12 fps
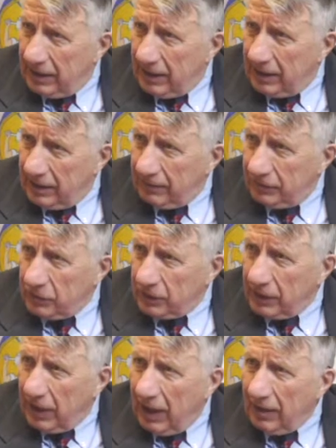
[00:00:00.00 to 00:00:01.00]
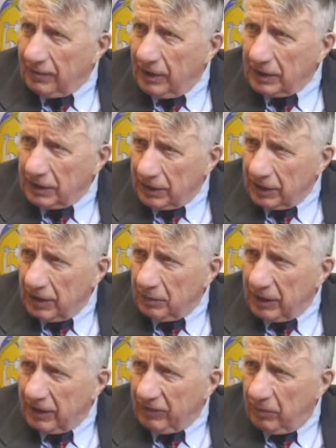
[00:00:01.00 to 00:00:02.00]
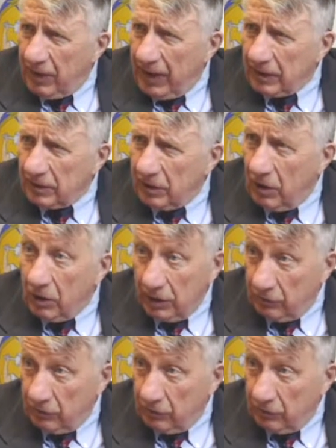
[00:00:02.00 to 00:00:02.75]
and if you can have a little bit of a backlog